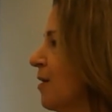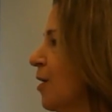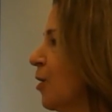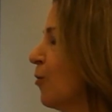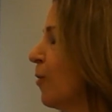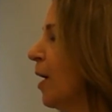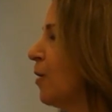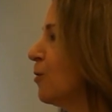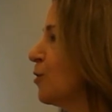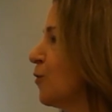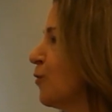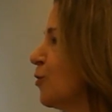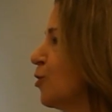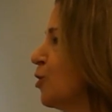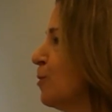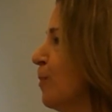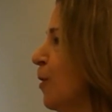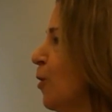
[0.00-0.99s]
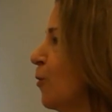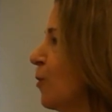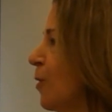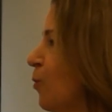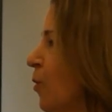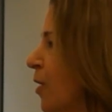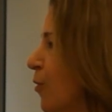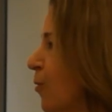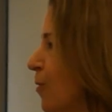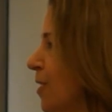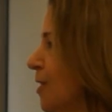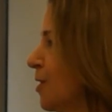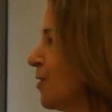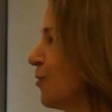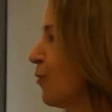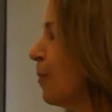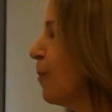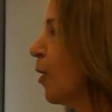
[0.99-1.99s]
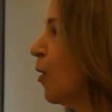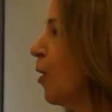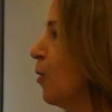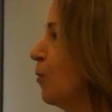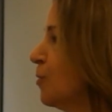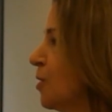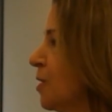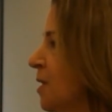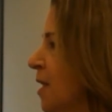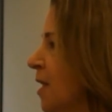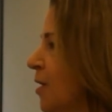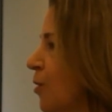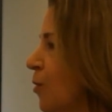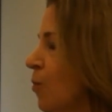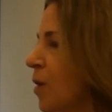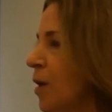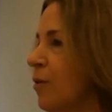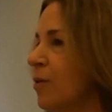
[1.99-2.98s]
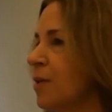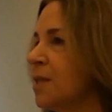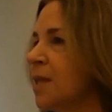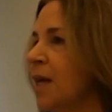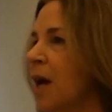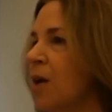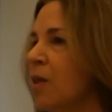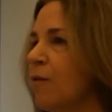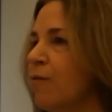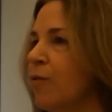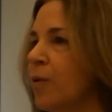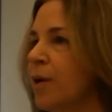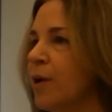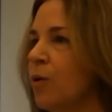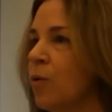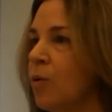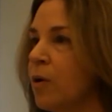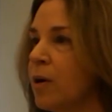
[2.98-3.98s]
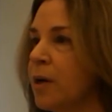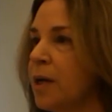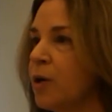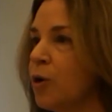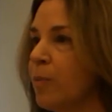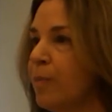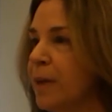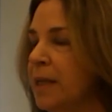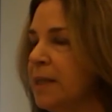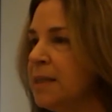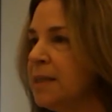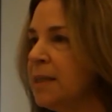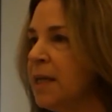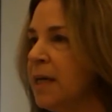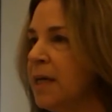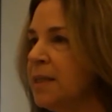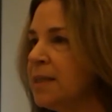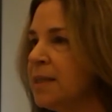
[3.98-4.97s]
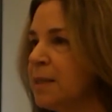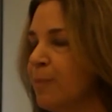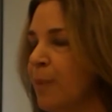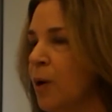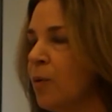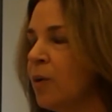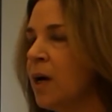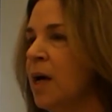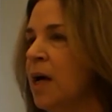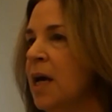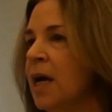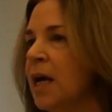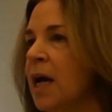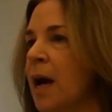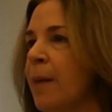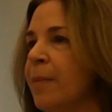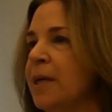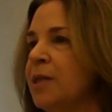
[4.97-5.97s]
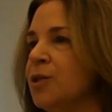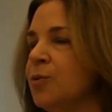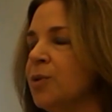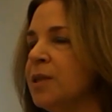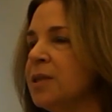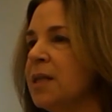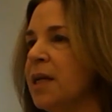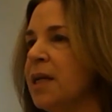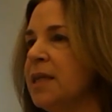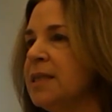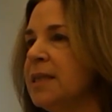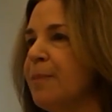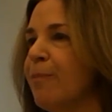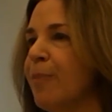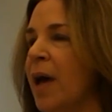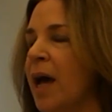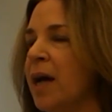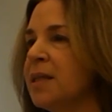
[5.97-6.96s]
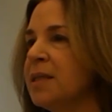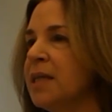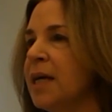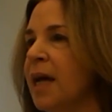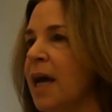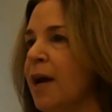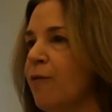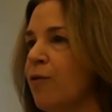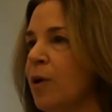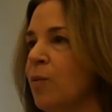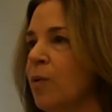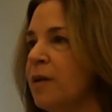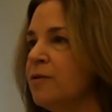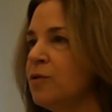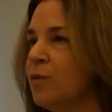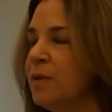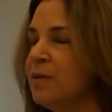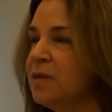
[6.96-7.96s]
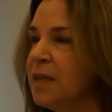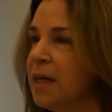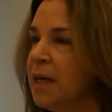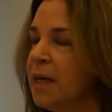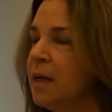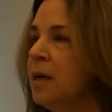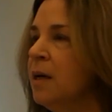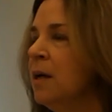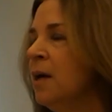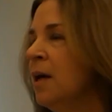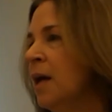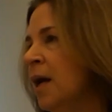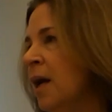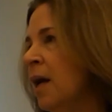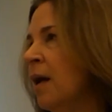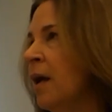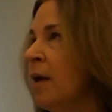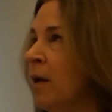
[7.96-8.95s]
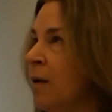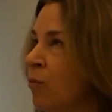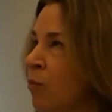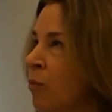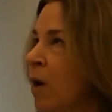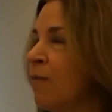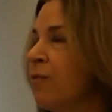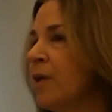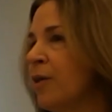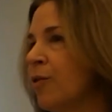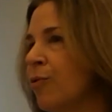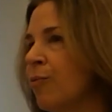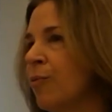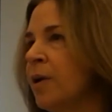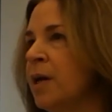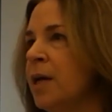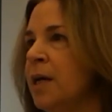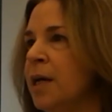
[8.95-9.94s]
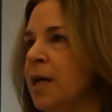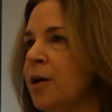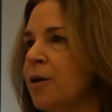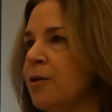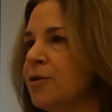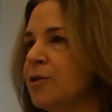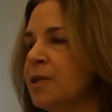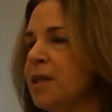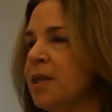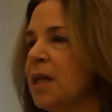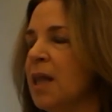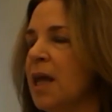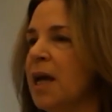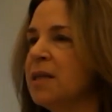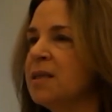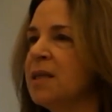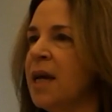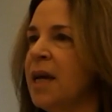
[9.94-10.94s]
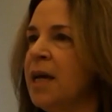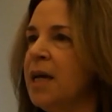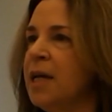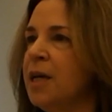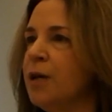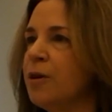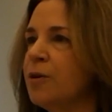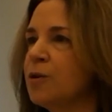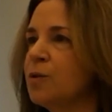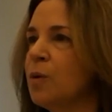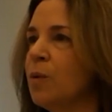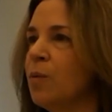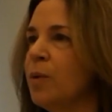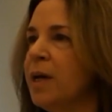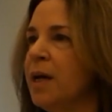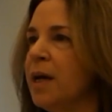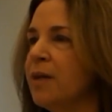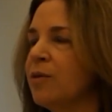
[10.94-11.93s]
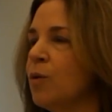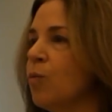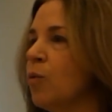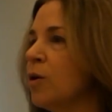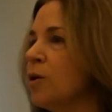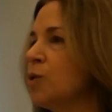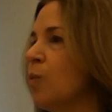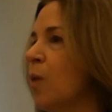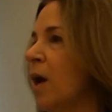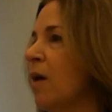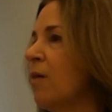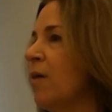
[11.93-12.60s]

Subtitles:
the grounds for smoke, whether it's from our own state or whether it's California, Oregon, or BC's smoke coming to us, and it's impacting everyone. As we've seen roughly 3 years in the last 8 years where we had the worst